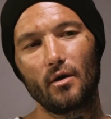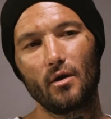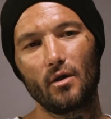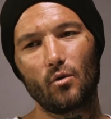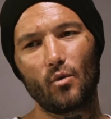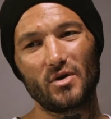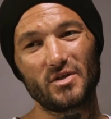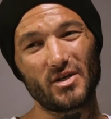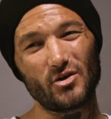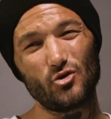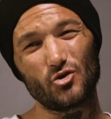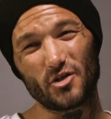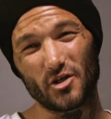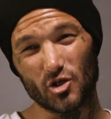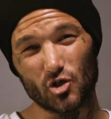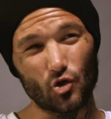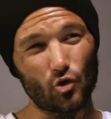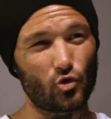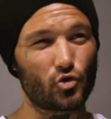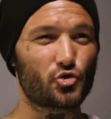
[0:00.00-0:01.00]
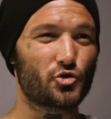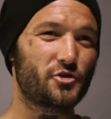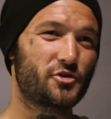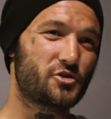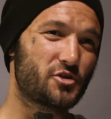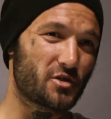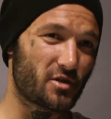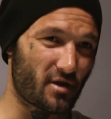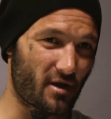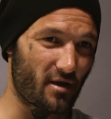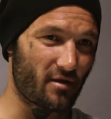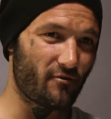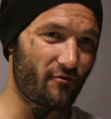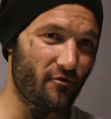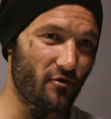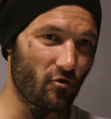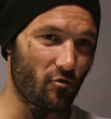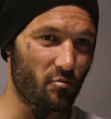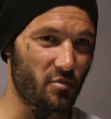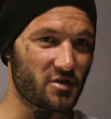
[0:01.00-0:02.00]
Ones that use the children to
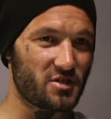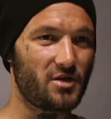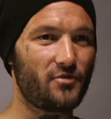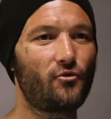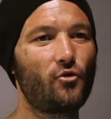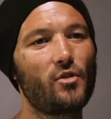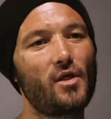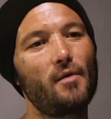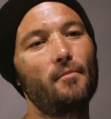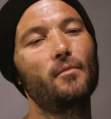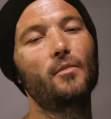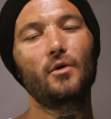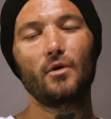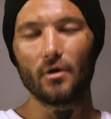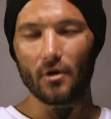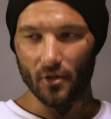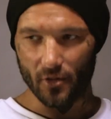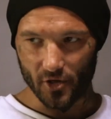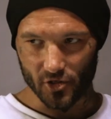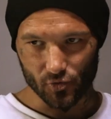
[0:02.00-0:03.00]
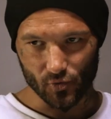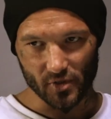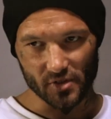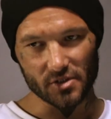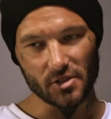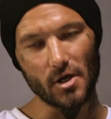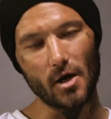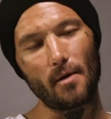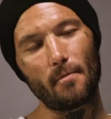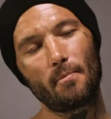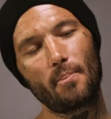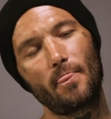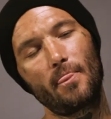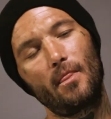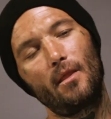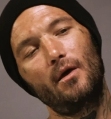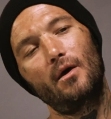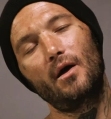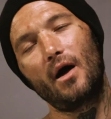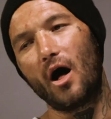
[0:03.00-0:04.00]
feel pity for them. Those ones, yeah.
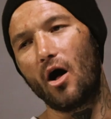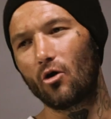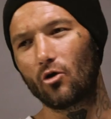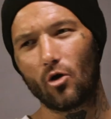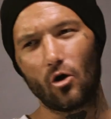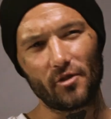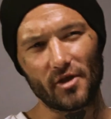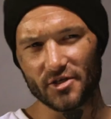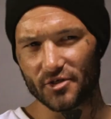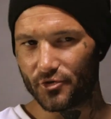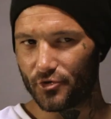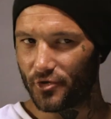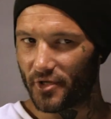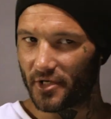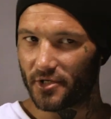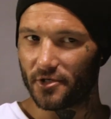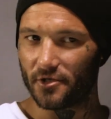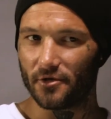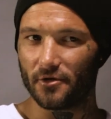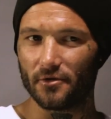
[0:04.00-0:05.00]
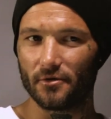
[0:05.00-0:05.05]
Alcohol doesn't do that to you.